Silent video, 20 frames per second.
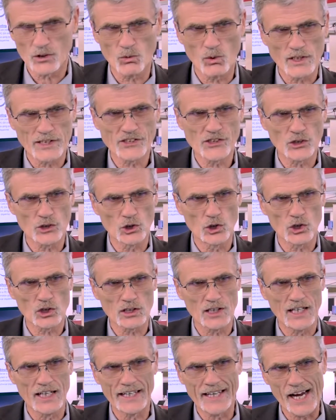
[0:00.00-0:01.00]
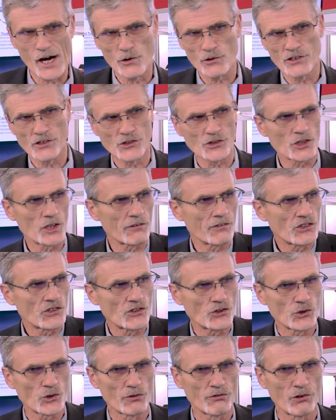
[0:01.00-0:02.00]
what does it look like, how are the
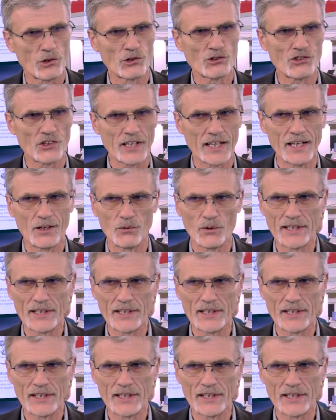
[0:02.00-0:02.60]
services traversing it,